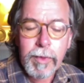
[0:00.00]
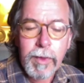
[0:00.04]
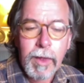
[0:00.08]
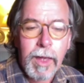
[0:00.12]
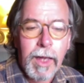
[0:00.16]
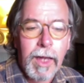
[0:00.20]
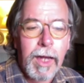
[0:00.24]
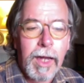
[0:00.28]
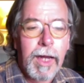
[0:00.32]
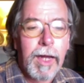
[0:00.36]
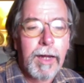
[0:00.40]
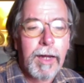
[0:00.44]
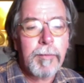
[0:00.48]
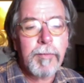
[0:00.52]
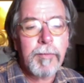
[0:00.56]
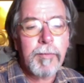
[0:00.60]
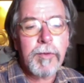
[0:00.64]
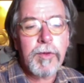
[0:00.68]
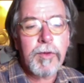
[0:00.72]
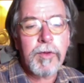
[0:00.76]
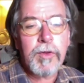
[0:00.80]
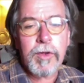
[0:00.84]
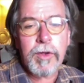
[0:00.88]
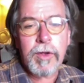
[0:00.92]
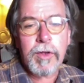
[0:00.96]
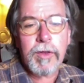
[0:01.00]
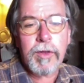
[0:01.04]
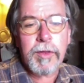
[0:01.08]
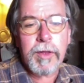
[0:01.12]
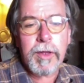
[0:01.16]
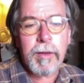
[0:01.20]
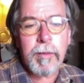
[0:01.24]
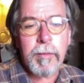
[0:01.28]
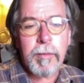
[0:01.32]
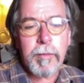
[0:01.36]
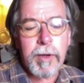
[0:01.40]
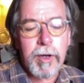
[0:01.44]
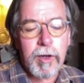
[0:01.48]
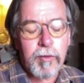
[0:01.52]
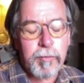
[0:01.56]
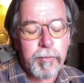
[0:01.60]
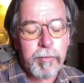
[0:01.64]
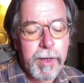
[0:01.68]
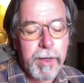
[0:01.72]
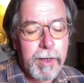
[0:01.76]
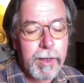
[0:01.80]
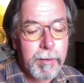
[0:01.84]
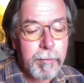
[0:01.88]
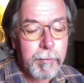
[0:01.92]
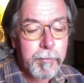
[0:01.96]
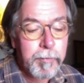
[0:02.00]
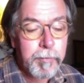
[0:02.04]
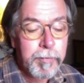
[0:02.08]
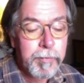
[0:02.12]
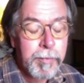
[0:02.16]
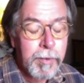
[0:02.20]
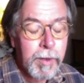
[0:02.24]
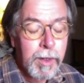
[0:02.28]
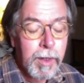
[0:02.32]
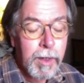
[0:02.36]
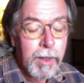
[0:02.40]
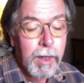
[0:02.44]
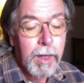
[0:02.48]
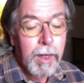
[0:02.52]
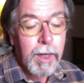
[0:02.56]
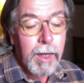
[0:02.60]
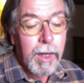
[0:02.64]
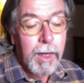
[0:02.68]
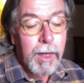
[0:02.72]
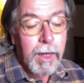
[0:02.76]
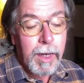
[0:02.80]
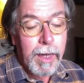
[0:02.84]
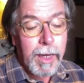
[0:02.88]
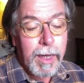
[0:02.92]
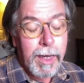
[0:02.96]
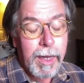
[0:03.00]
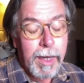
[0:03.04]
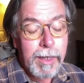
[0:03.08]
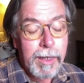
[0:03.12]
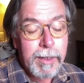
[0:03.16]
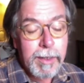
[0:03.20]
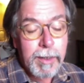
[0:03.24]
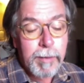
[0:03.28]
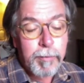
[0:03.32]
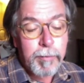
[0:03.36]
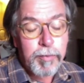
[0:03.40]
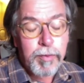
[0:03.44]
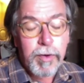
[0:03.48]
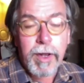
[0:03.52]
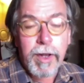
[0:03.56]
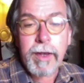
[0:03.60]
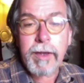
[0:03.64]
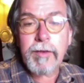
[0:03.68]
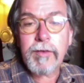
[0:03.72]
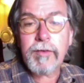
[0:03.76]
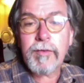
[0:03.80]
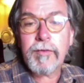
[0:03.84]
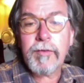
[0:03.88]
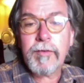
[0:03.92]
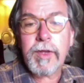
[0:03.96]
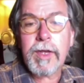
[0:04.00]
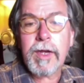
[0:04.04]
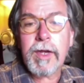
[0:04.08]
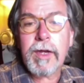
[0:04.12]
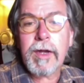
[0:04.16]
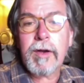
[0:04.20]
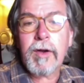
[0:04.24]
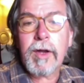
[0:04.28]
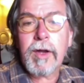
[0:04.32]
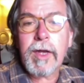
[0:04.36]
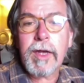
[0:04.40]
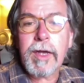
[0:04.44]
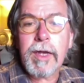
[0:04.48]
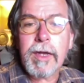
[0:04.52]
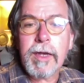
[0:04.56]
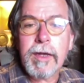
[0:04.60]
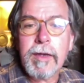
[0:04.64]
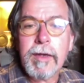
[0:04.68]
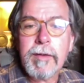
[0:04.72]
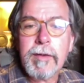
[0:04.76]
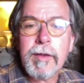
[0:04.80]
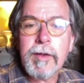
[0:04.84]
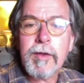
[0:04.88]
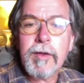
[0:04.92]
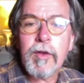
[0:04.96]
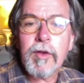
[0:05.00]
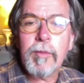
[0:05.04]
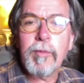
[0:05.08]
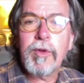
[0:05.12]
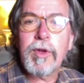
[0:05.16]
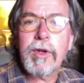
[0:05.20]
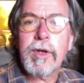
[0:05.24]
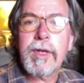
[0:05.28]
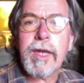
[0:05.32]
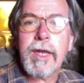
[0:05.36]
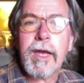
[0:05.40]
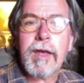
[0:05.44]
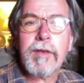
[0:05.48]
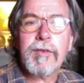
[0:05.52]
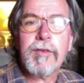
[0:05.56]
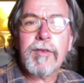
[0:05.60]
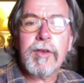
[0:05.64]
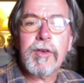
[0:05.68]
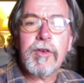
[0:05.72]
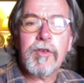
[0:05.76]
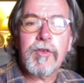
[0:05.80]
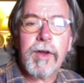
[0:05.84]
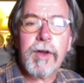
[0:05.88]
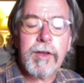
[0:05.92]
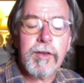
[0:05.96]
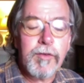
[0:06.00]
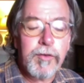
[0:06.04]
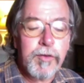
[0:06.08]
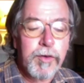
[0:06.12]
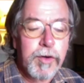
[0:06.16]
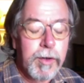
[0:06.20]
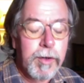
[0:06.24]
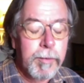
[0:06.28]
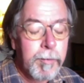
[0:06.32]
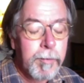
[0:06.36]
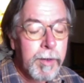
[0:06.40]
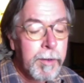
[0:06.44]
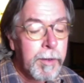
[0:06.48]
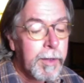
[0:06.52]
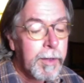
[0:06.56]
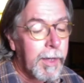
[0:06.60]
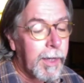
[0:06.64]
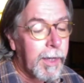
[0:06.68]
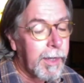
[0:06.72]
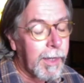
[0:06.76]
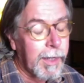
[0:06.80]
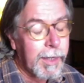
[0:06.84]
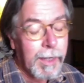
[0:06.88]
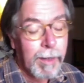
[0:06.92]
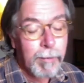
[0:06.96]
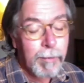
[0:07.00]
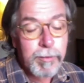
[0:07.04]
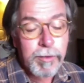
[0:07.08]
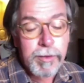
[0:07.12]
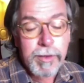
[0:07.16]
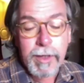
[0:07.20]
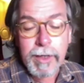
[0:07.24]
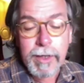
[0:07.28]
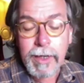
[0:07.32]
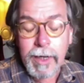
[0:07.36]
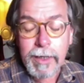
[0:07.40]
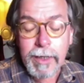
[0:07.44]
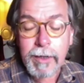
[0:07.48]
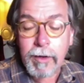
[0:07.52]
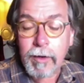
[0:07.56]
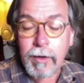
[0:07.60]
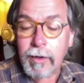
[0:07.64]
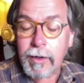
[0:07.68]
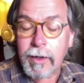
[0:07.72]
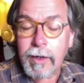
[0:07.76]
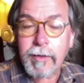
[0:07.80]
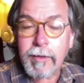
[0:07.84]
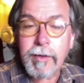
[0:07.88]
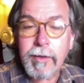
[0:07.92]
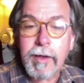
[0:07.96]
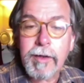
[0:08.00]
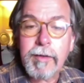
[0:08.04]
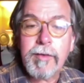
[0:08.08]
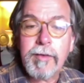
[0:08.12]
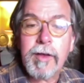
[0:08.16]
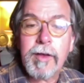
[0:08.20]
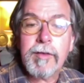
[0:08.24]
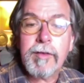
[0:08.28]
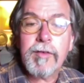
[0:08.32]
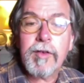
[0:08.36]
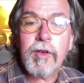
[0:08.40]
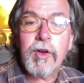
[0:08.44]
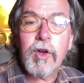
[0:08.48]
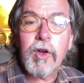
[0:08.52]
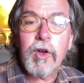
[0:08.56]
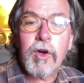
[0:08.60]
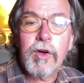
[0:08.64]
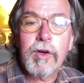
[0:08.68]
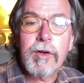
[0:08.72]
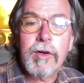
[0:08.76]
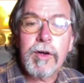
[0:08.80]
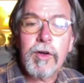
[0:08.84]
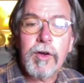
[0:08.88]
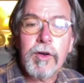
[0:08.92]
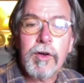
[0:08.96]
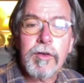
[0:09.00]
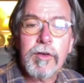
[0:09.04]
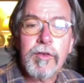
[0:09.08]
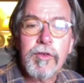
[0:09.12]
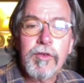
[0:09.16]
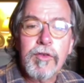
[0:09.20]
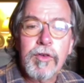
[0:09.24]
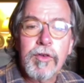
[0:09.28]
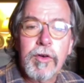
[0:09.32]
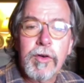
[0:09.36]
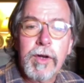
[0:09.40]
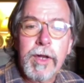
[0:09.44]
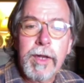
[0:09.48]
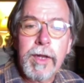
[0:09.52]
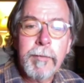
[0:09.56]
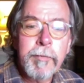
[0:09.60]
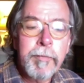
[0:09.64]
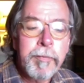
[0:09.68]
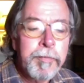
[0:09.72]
to the Mill of Benham enterprise via community asset transfer. And I come to that later on. It's a long story.